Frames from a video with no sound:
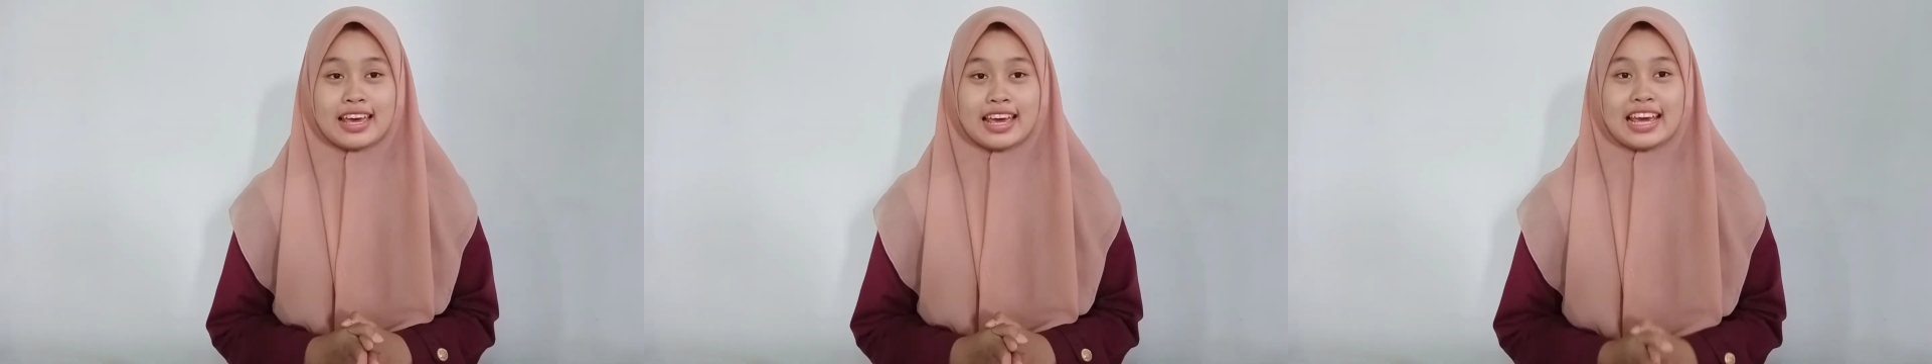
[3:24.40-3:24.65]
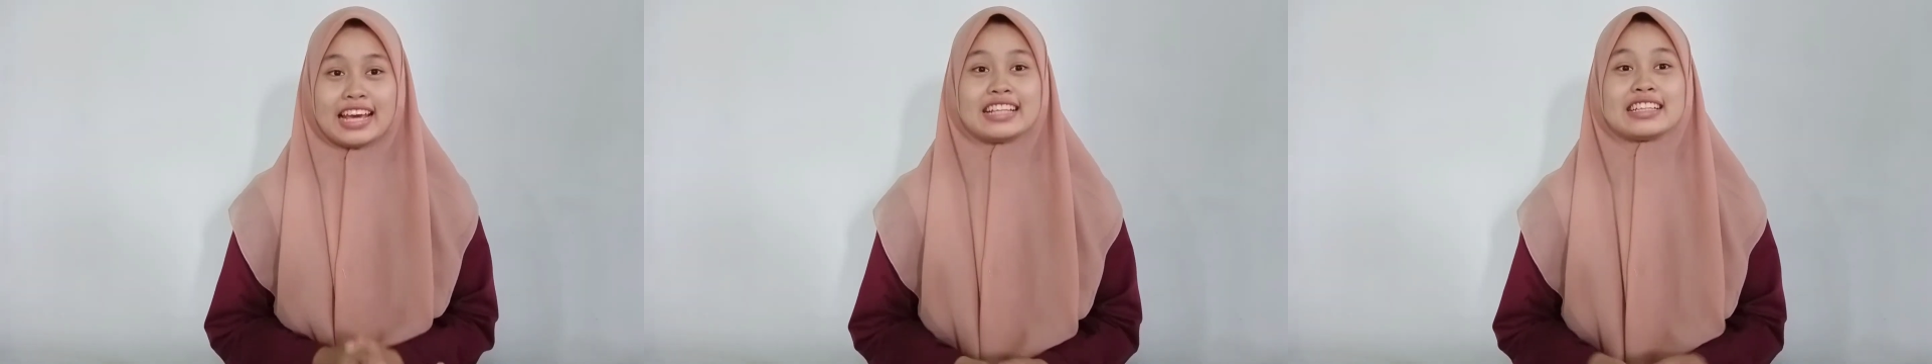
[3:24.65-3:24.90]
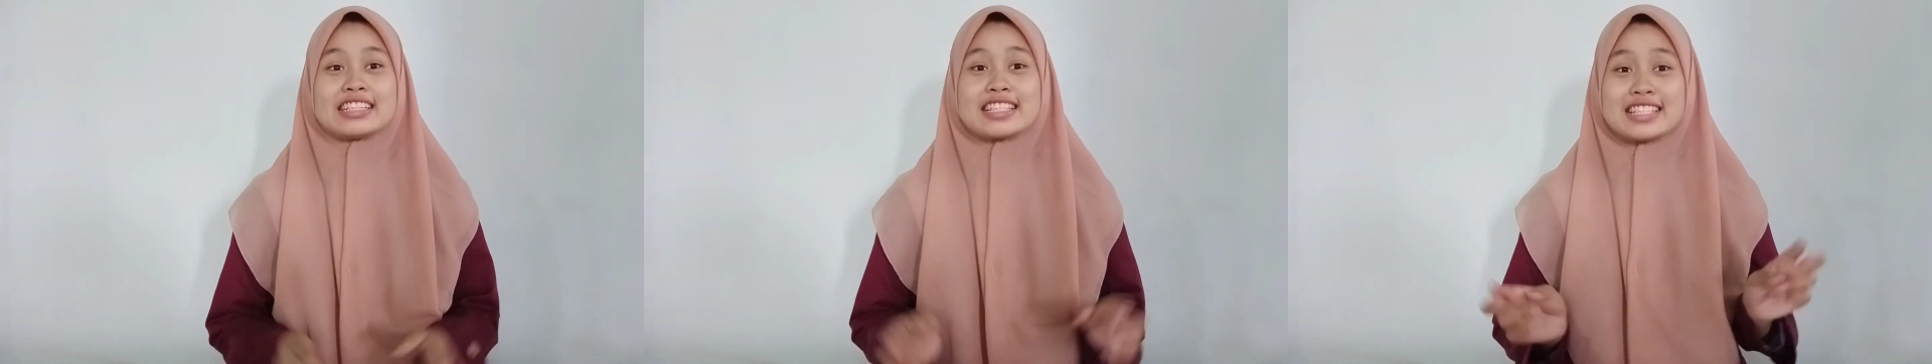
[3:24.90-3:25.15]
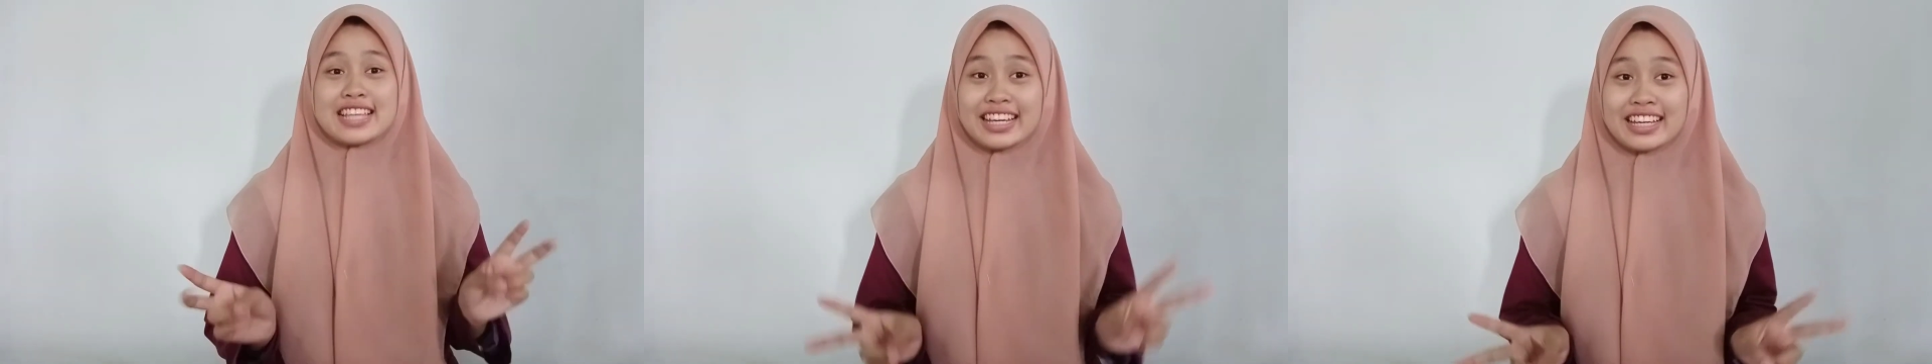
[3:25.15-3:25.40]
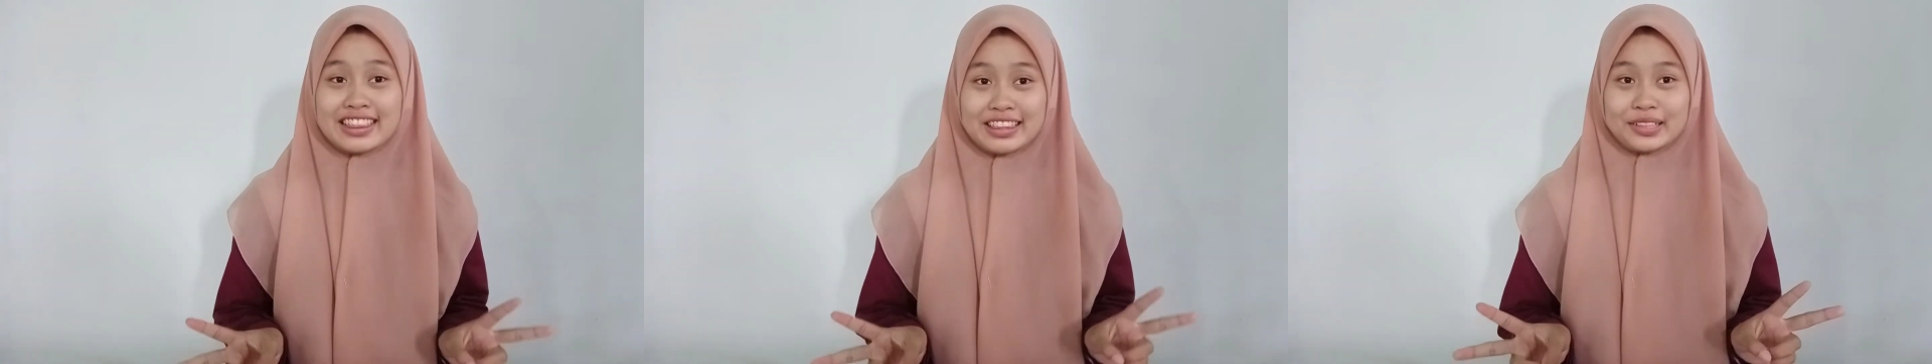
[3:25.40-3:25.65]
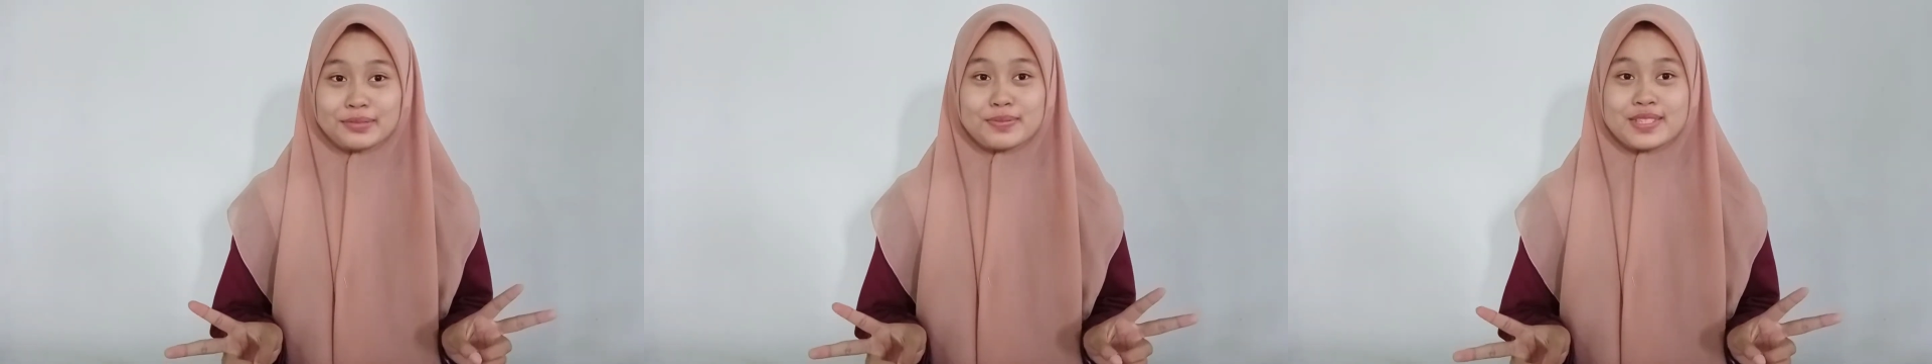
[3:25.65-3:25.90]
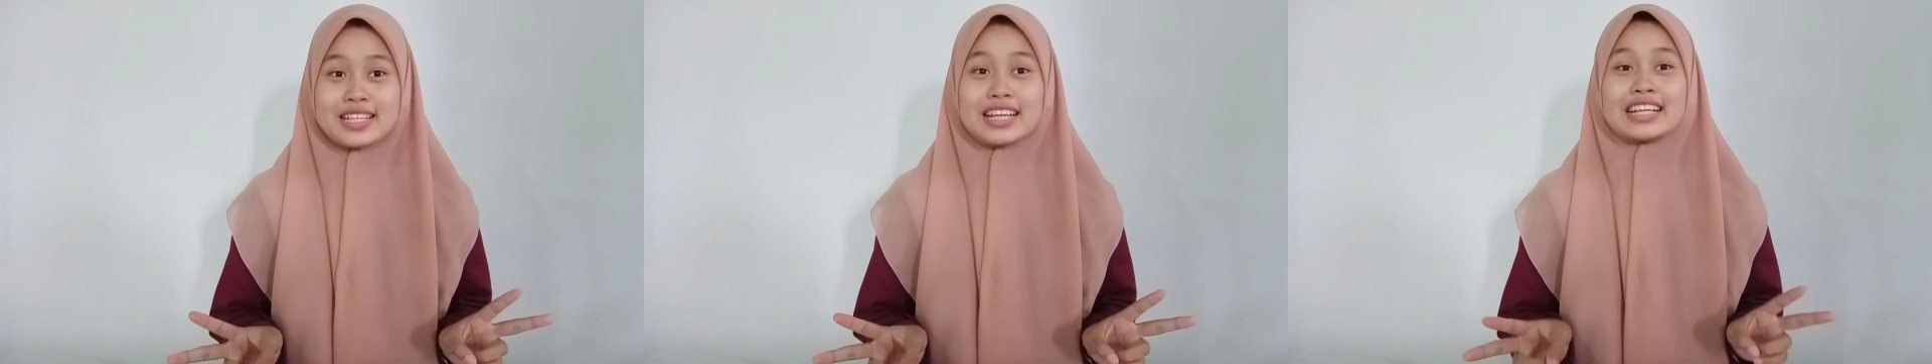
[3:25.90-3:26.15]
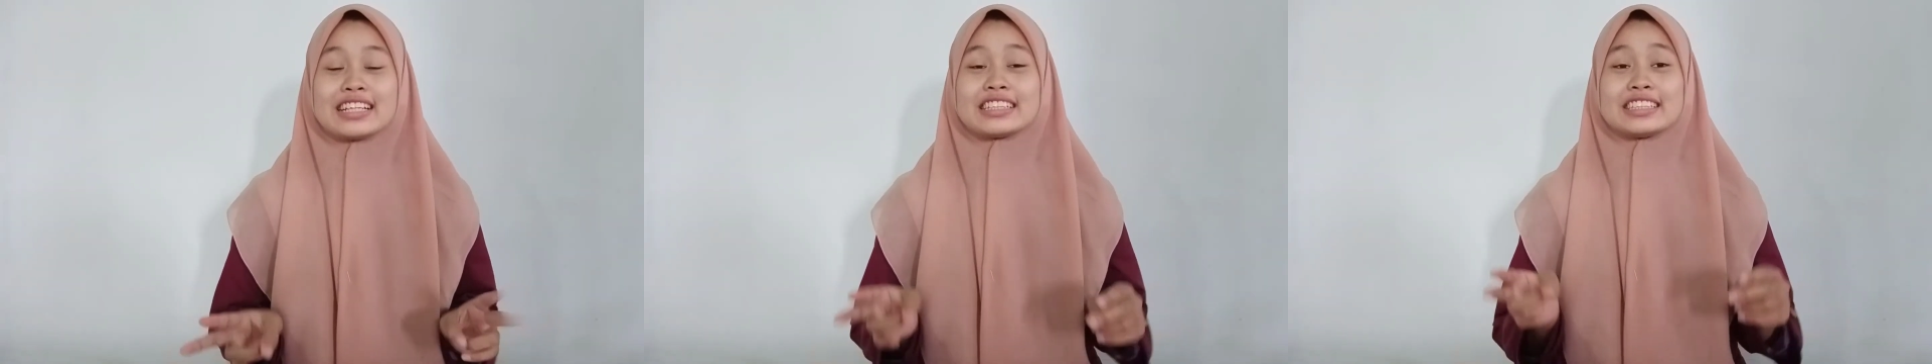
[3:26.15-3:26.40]
And the second tip
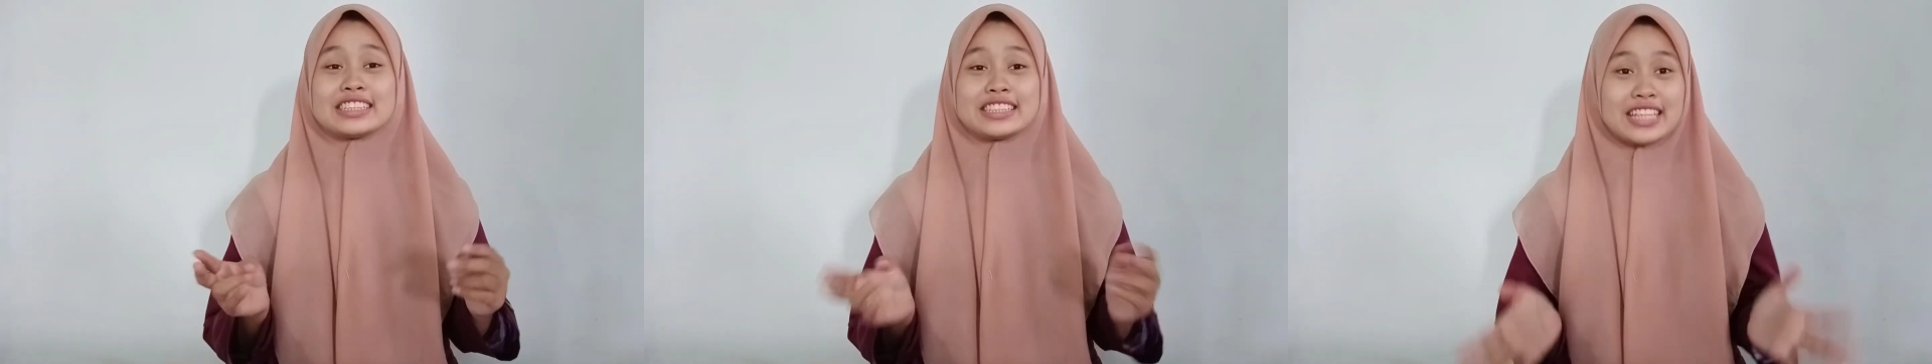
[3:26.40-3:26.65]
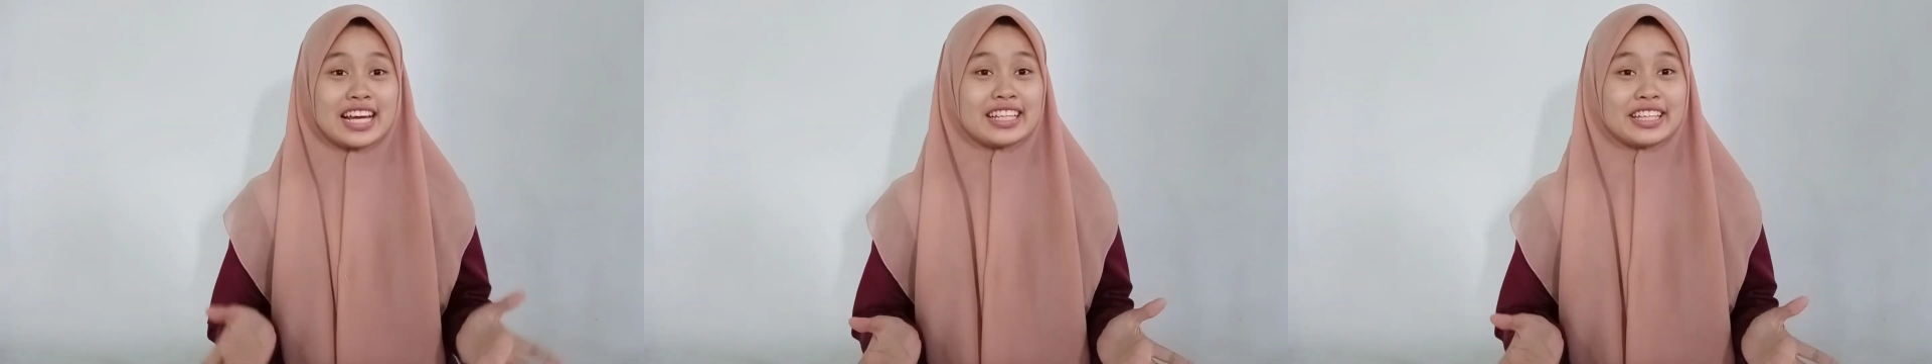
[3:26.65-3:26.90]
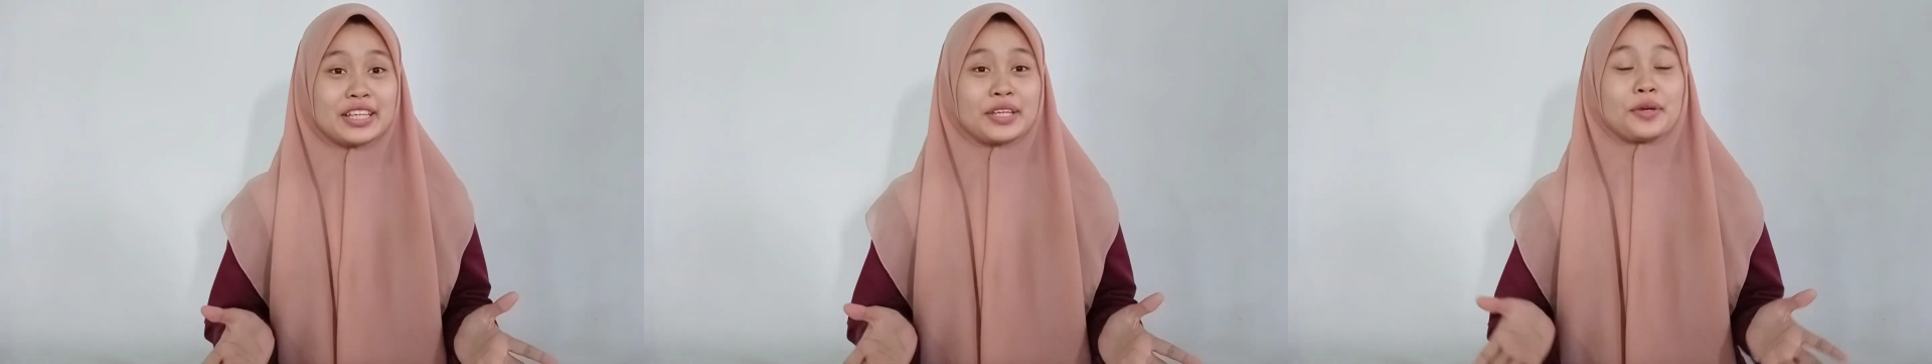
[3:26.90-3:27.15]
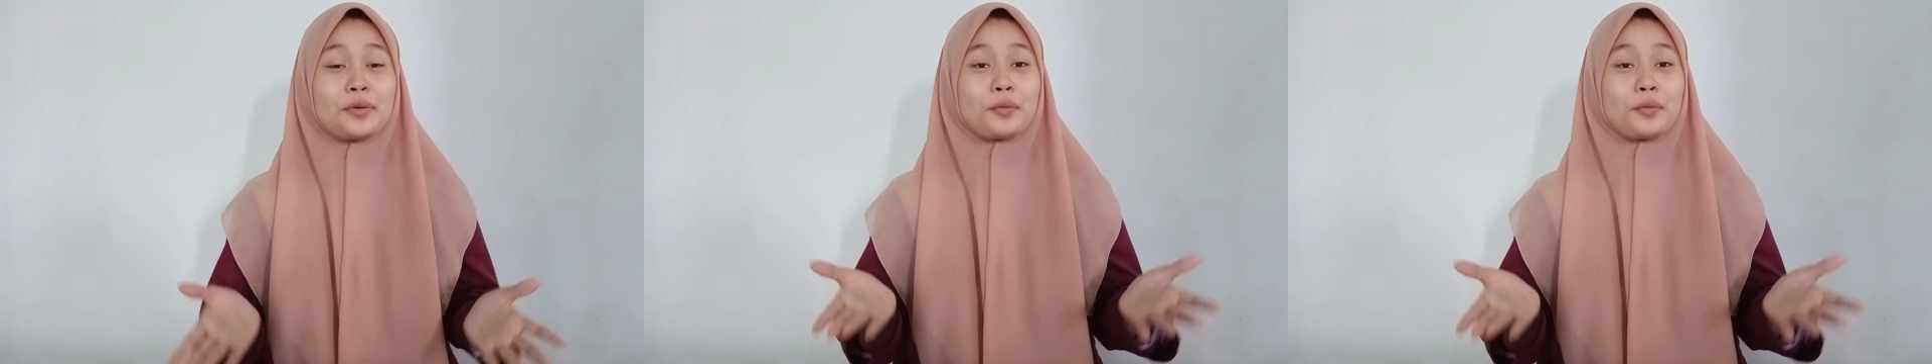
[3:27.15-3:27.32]
is study,